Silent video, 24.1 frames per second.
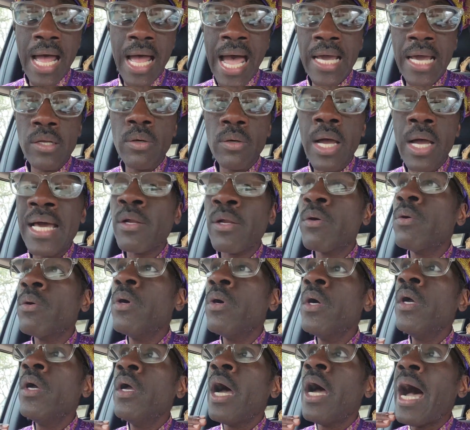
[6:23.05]
I
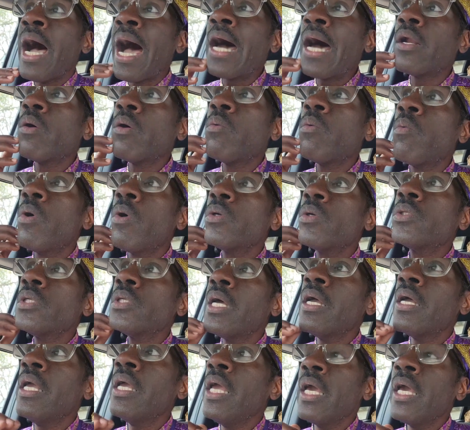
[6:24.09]
don't want to,
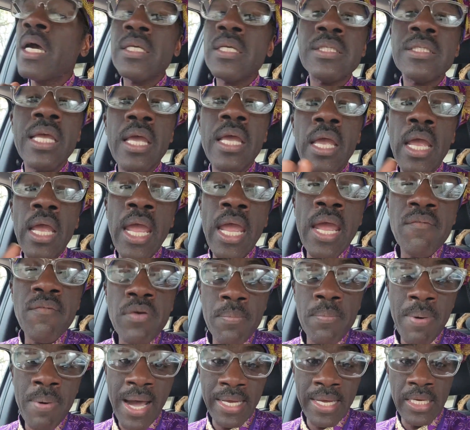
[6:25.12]
because
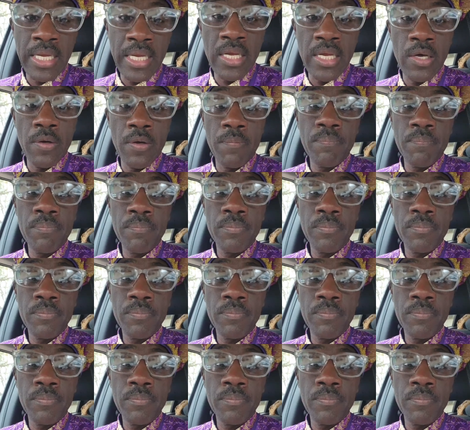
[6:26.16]
everybody help.